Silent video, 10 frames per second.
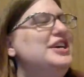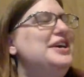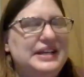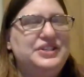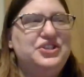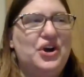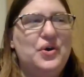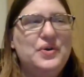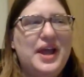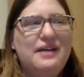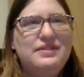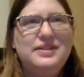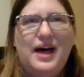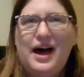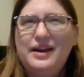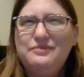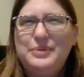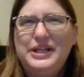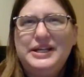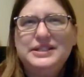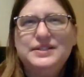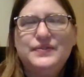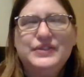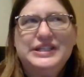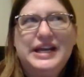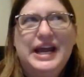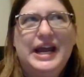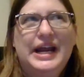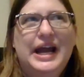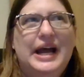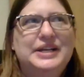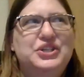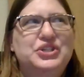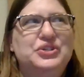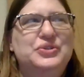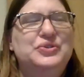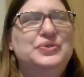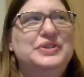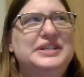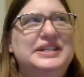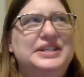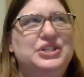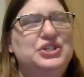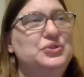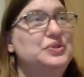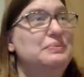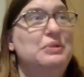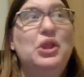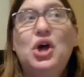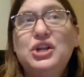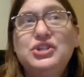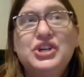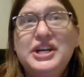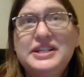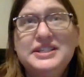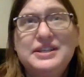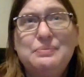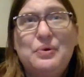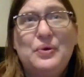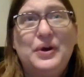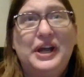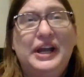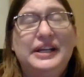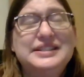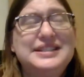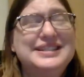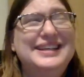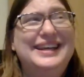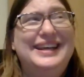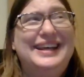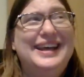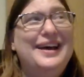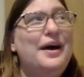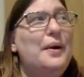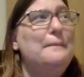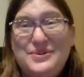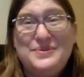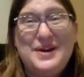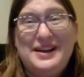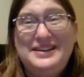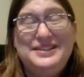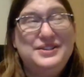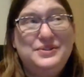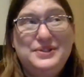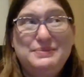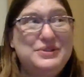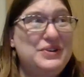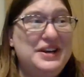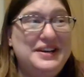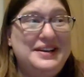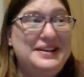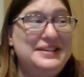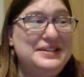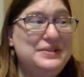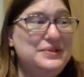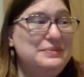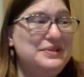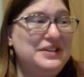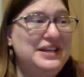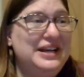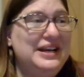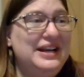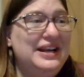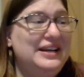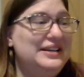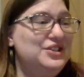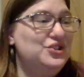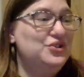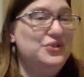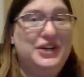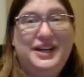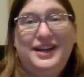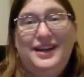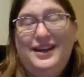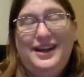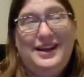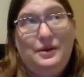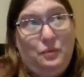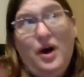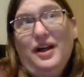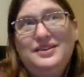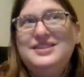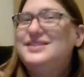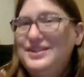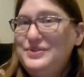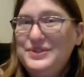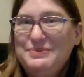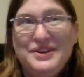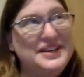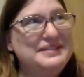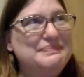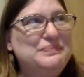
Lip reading: I don't have a lot of plans for today. I do need to do some laundry at some point. So I need to do some straightening. I need to do some cleaning, and I want to do some reading.